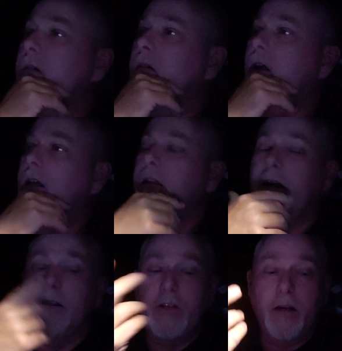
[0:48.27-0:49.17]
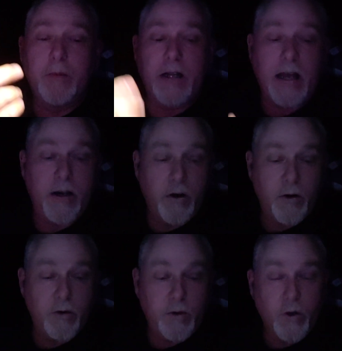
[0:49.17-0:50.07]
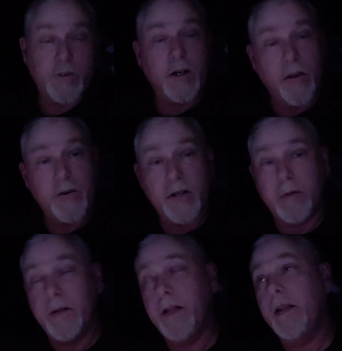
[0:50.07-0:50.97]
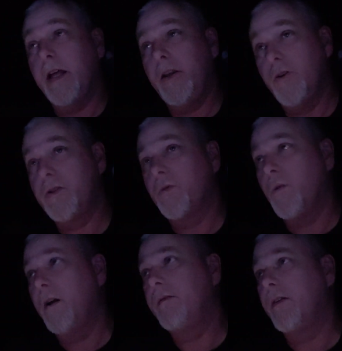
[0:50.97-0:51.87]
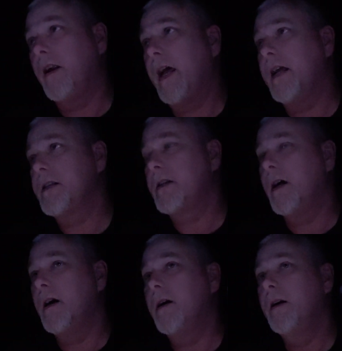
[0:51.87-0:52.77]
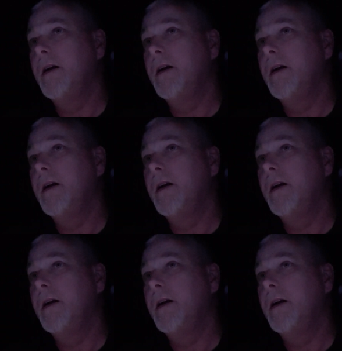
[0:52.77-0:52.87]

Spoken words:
Luckily, a gentleman that I know knows another gentleman that used to run for Landstar.